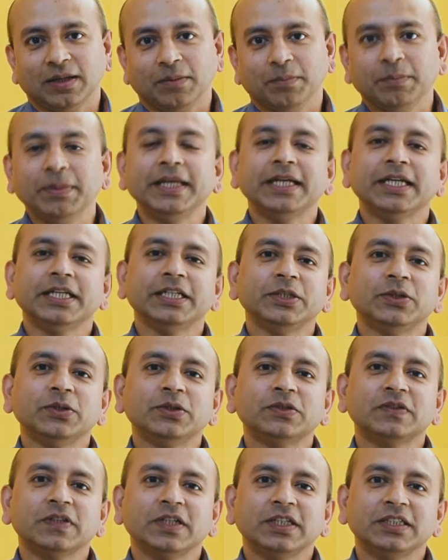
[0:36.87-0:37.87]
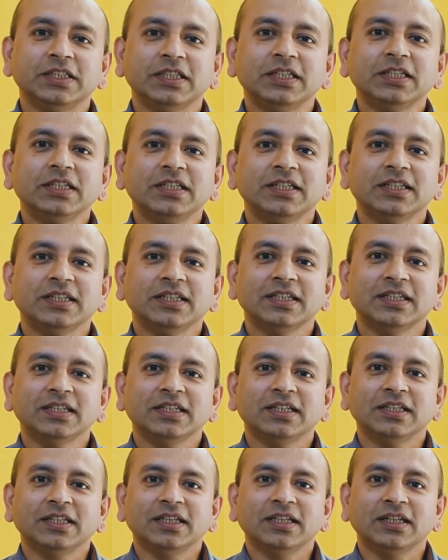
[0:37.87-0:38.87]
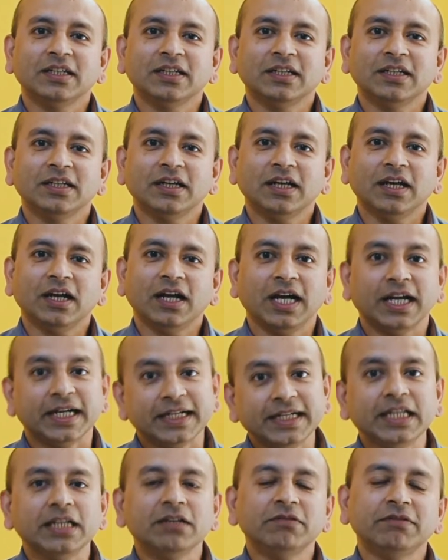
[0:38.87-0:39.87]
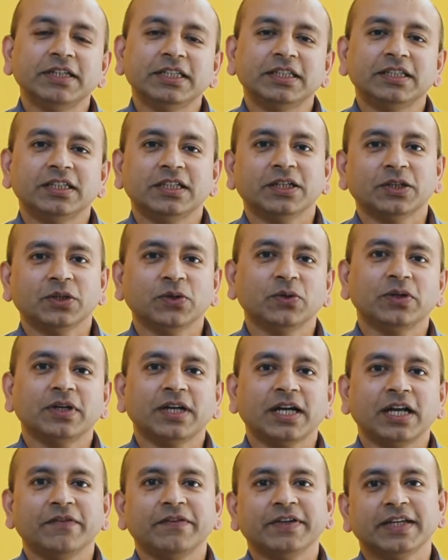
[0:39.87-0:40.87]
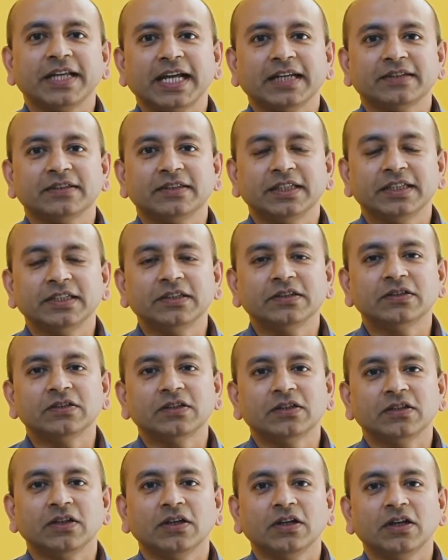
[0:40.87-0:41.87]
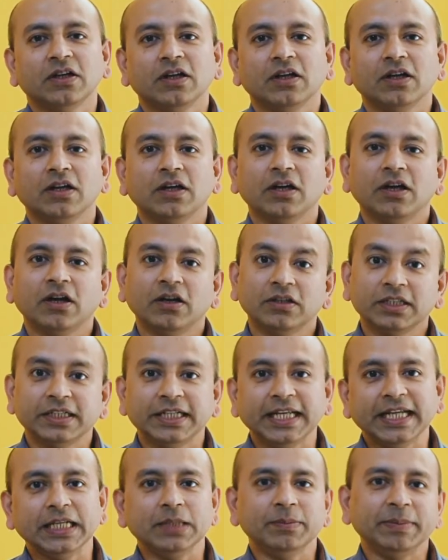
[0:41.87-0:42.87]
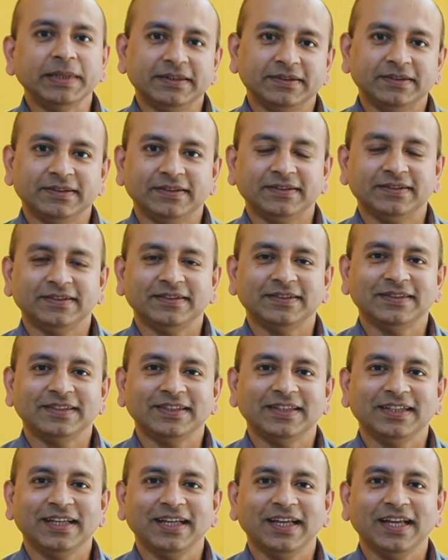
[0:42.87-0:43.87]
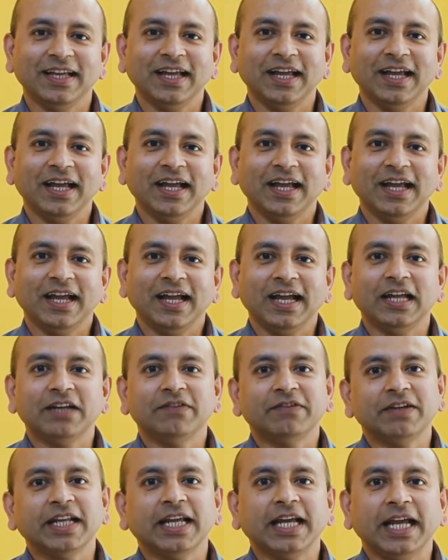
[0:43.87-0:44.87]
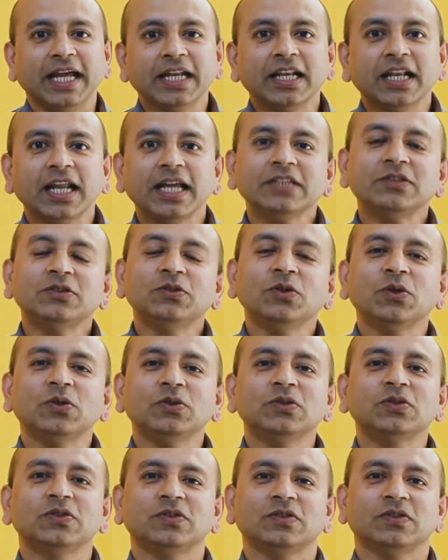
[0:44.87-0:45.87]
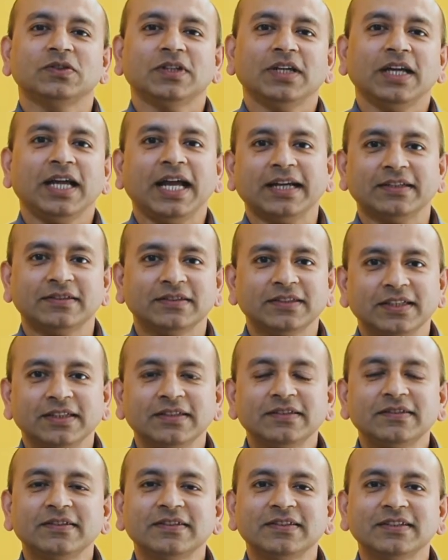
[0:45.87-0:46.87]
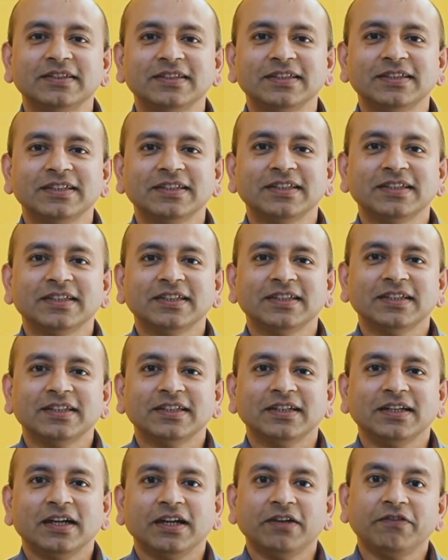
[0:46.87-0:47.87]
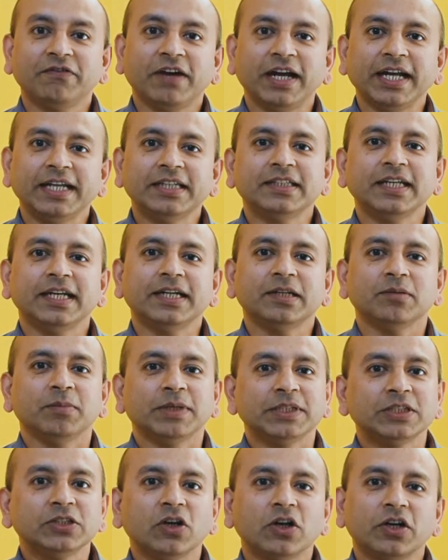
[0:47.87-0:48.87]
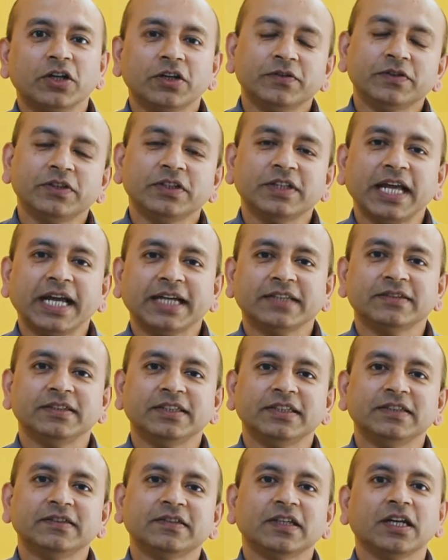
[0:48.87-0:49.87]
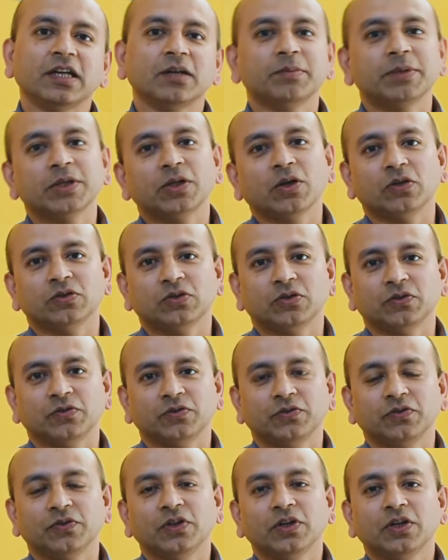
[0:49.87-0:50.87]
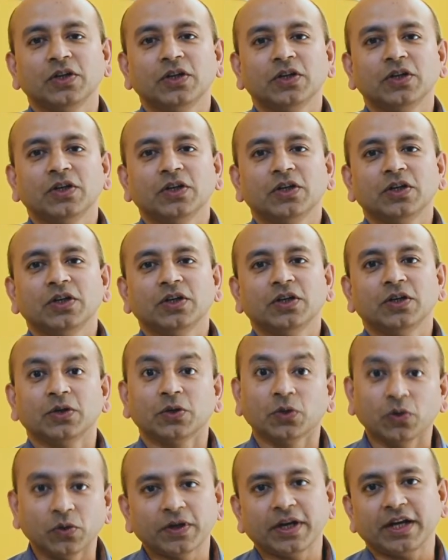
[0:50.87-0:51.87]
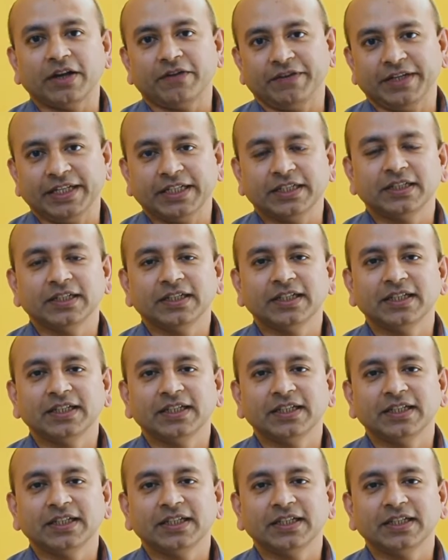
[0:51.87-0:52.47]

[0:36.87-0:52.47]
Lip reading: Being a neurosurgeon, I deal with road traffic accidents on a daily basis. And when I analyze those accidents, I find that majority of the accidents are because of road traffic,